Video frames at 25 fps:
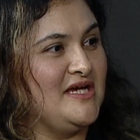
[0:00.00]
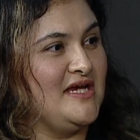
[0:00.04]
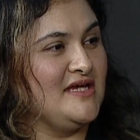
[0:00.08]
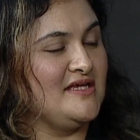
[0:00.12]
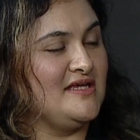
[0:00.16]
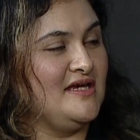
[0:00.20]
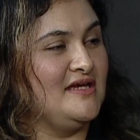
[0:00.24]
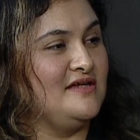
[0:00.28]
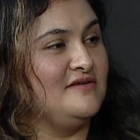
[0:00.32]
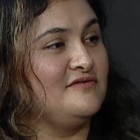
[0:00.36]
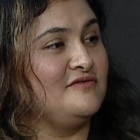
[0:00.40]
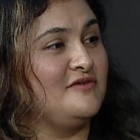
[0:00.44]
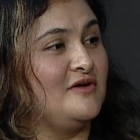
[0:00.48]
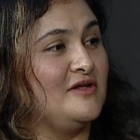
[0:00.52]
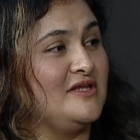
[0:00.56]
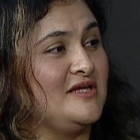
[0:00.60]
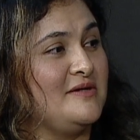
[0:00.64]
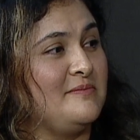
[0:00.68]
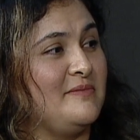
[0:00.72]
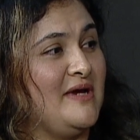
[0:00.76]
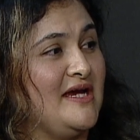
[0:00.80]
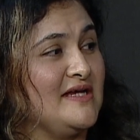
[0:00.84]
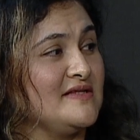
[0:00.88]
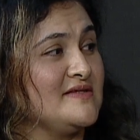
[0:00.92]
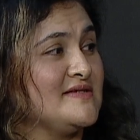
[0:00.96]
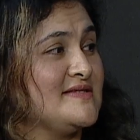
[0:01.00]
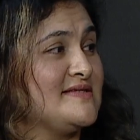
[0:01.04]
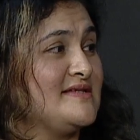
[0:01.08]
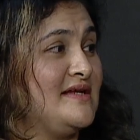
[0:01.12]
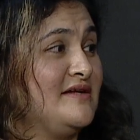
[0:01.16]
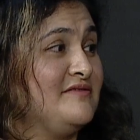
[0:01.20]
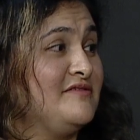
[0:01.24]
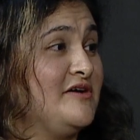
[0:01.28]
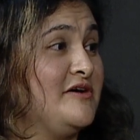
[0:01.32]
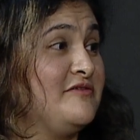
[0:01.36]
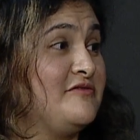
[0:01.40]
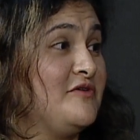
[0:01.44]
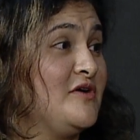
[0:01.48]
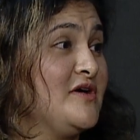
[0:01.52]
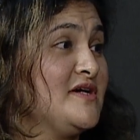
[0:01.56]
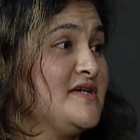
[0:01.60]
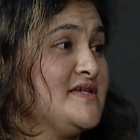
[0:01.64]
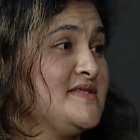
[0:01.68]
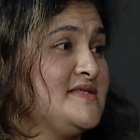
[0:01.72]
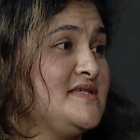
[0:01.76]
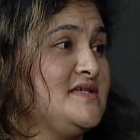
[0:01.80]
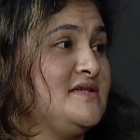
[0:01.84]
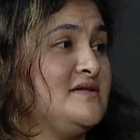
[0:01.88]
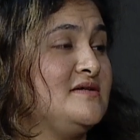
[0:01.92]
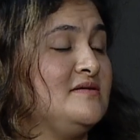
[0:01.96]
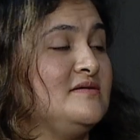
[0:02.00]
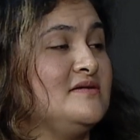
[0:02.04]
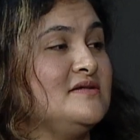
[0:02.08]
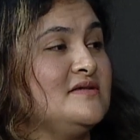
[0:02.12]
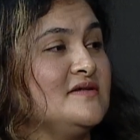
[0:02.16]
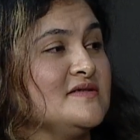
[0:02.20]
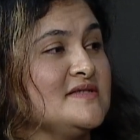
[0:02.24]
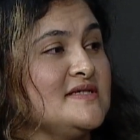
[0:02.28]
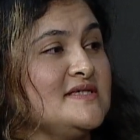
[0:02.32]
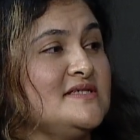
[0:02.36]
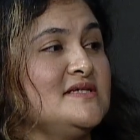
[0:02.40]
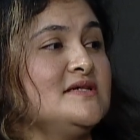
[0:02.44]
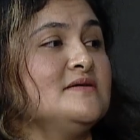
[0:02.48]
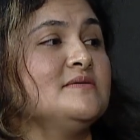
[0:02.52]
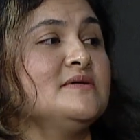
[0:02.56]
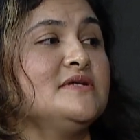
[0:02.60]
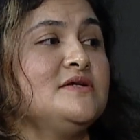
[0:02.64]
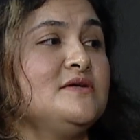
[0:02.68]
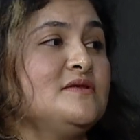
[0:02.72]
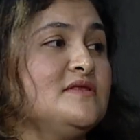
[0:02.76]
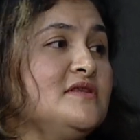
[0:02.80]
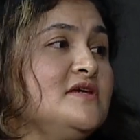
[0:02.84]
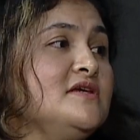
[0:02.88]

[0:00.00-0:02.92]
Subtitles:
Again, falling back to self-advocacy. Dr. Tay, what do you